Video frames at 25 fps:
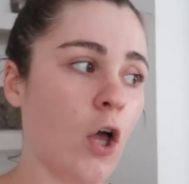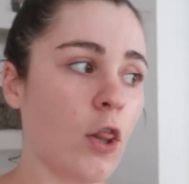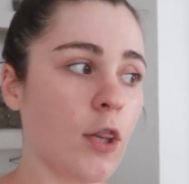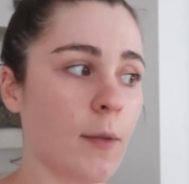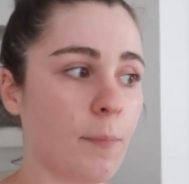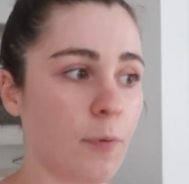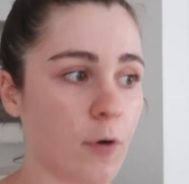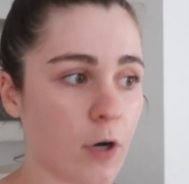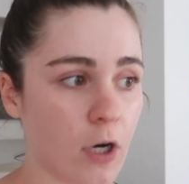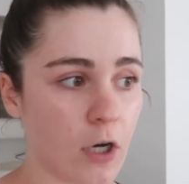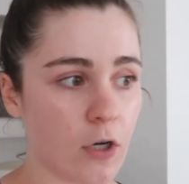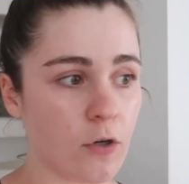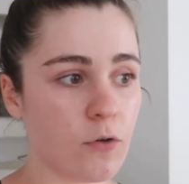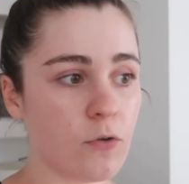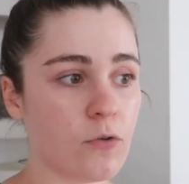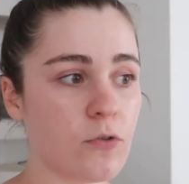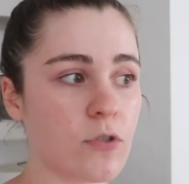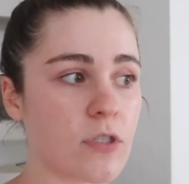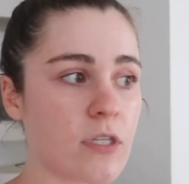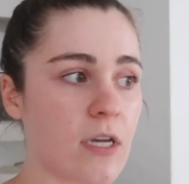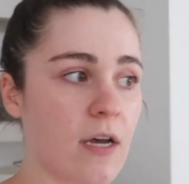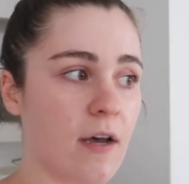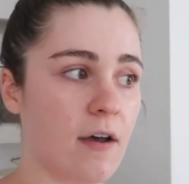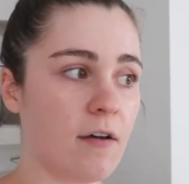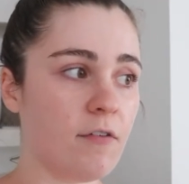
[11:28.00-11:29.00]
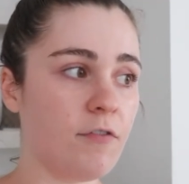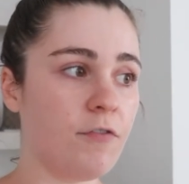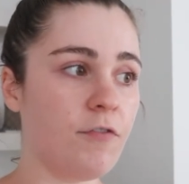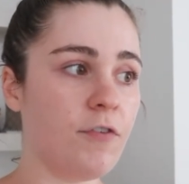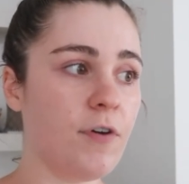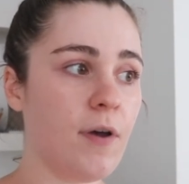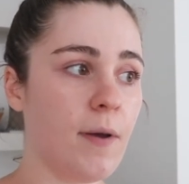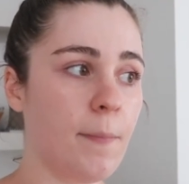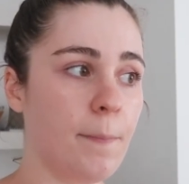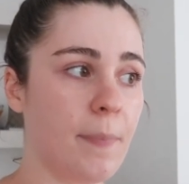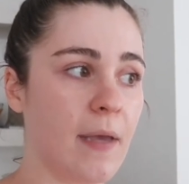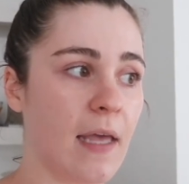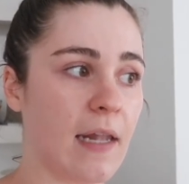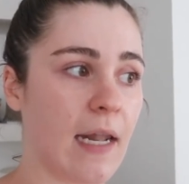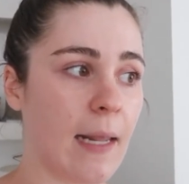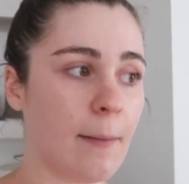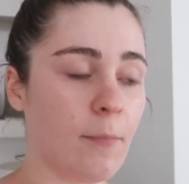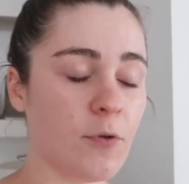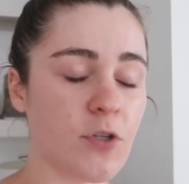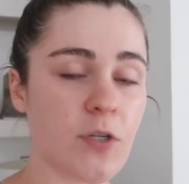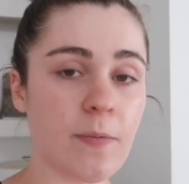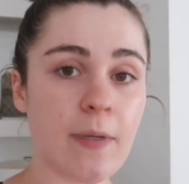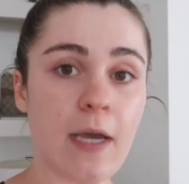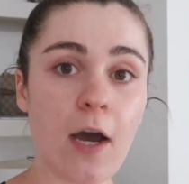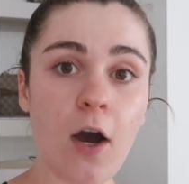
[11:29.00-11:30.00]
the pros of being
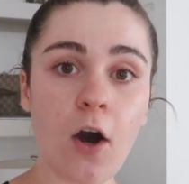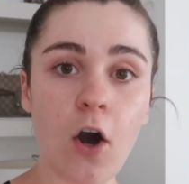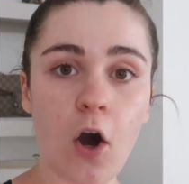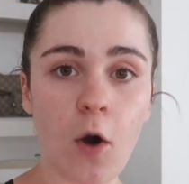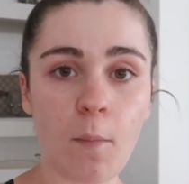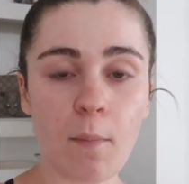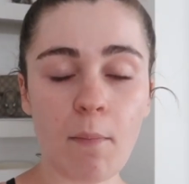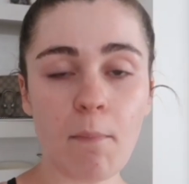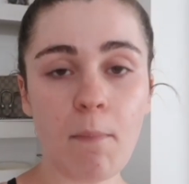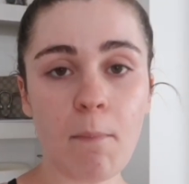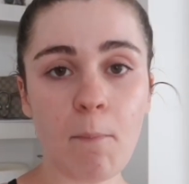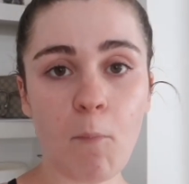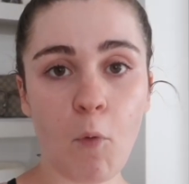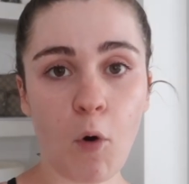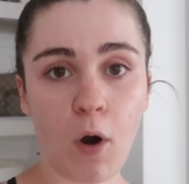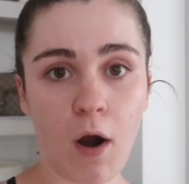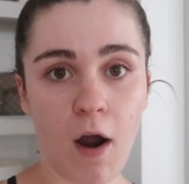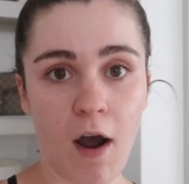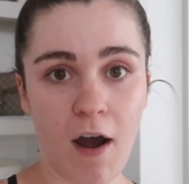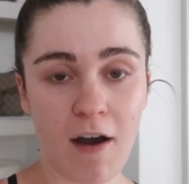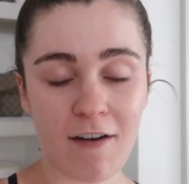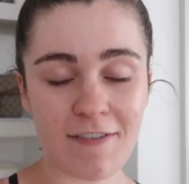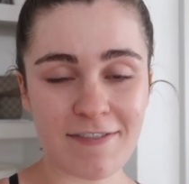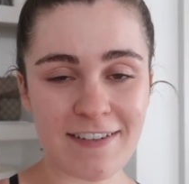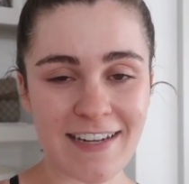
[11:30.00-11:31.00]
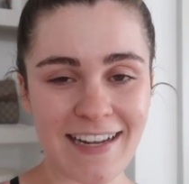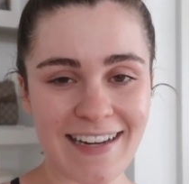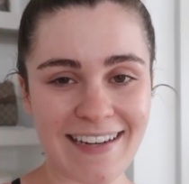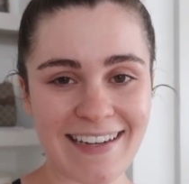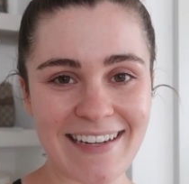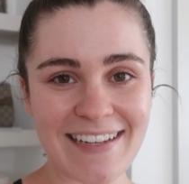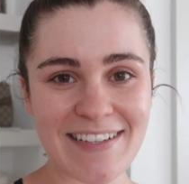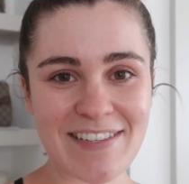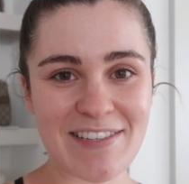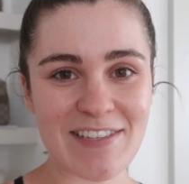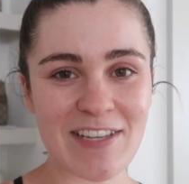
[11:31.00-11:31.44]
able to be home more often.